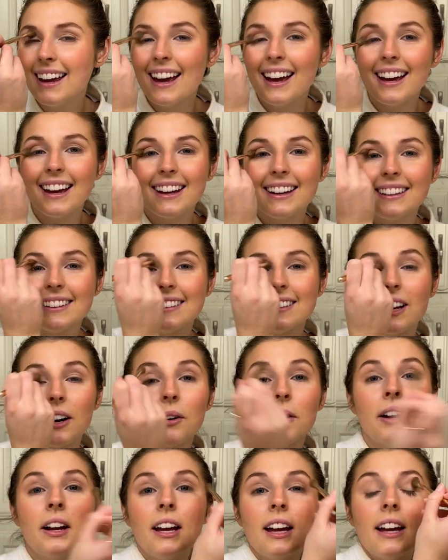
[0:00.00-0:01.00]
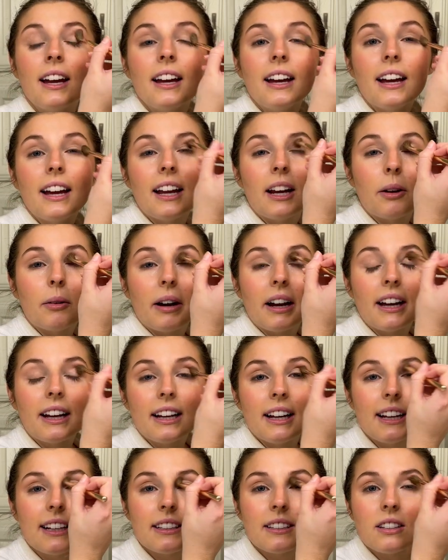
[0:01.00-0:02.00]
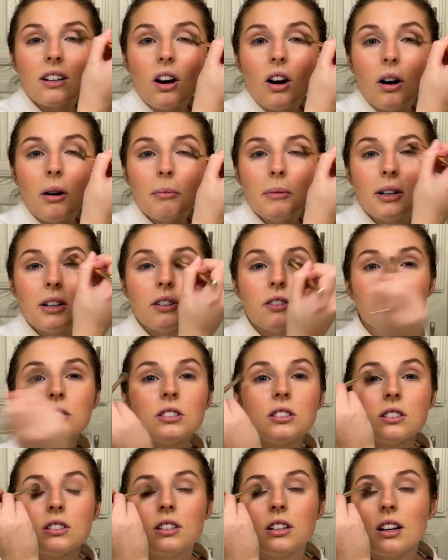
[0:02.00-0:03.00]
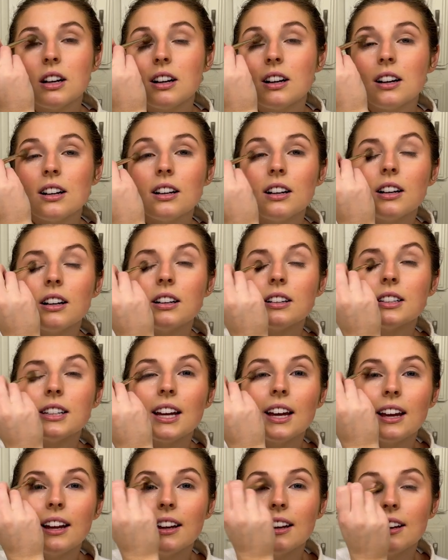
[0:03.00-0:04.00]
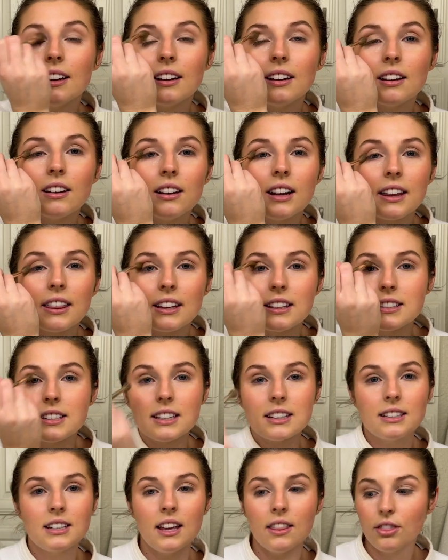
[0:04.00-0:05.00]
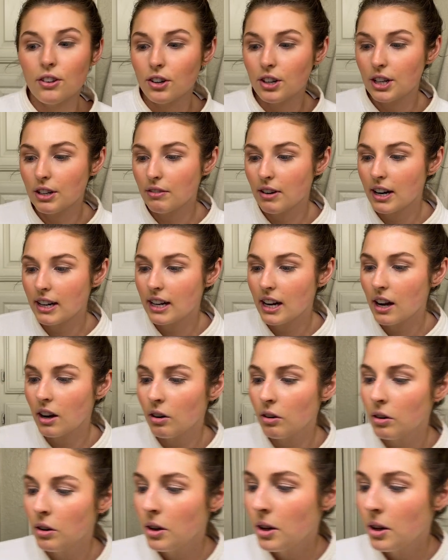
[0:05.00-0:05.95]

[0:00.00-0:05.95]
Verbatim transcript: and so anyway, it's almost 10, I think it's like 10.30 right now.